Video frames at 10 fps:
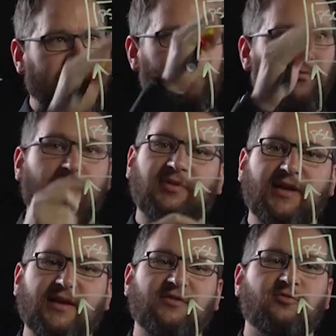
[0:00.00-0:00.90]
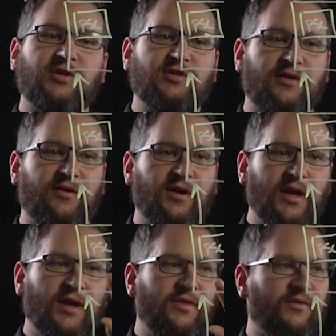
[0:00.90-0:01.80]
that are replicating to each other.
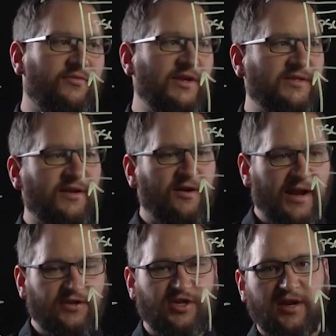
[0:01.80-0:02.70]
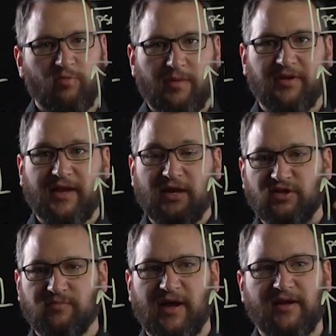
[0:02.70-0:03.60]
The vCenter HA
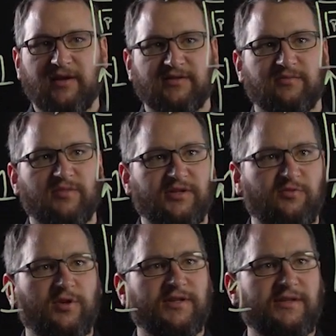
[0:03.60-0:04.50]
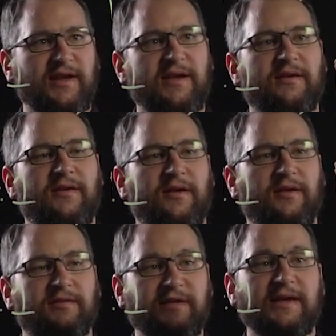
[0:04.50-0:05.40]
replication mechanism is what is taking,
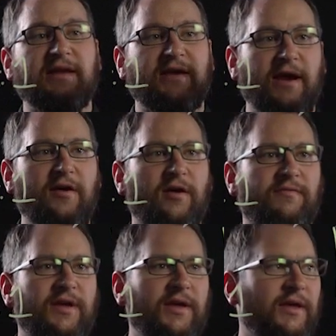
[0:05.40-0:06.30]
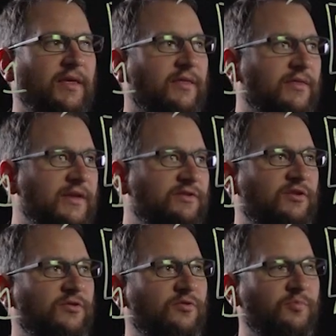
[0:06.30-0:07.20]
uh, taking care of these
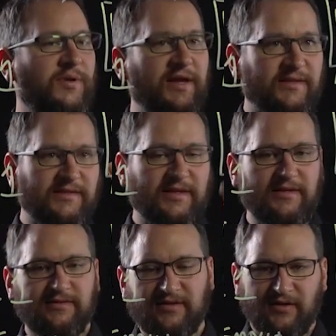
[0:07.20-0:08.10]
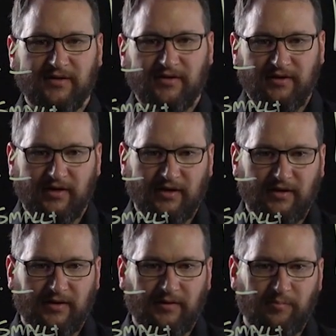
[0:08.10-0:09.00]
two PSCs
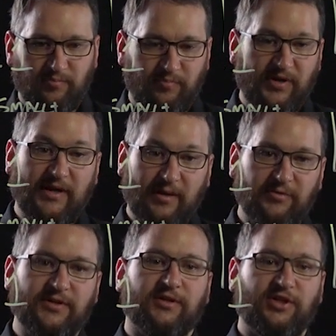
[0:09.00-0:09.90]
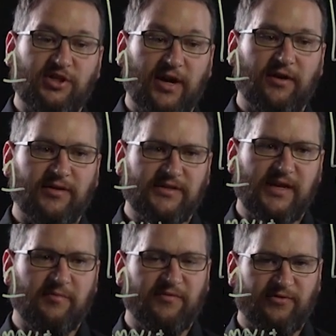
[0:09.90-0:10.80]
uh, being able to share the
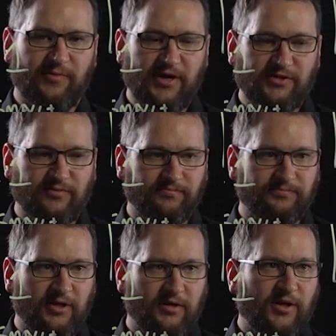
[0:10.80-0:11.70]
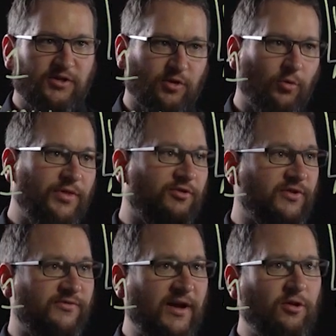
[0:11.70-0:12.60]
same information. So when there's
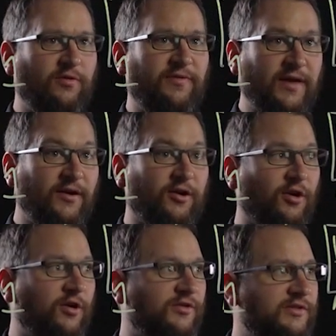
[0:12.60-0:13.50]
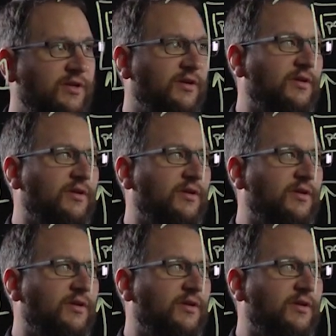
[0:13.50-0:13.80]
a failover that occurs,